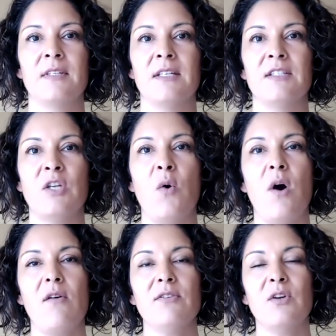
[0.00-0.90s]
So
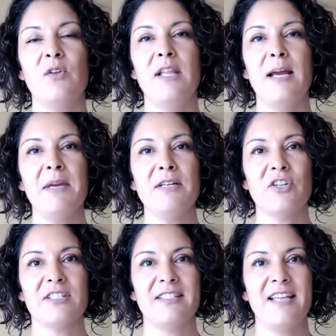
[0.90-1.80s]
also let me
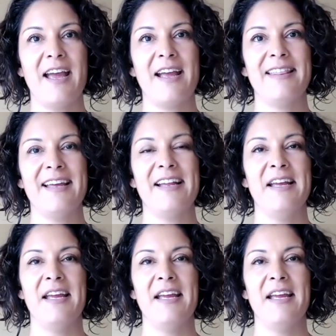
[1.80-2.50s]
just say that